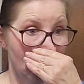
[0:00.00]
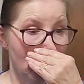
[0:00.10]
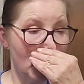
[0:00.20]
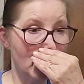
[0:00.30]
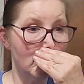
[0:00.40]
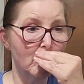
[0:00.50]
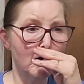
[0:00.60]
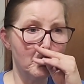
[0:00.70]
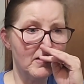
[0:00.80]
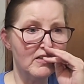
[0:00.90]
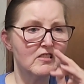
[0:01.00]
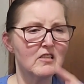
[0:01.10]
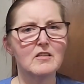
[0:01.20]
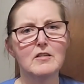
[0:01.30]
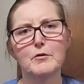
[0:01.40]
well, I don't know, I probably
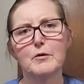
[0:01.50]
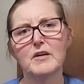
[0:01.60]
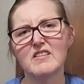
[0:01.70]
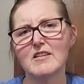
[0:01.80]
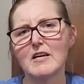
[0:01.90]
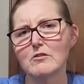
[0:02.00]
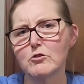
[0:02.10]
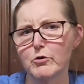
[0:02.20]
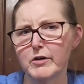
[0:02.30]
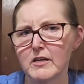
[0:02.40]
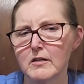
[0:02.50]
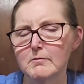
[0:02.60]
shouldn't tell you guys that story.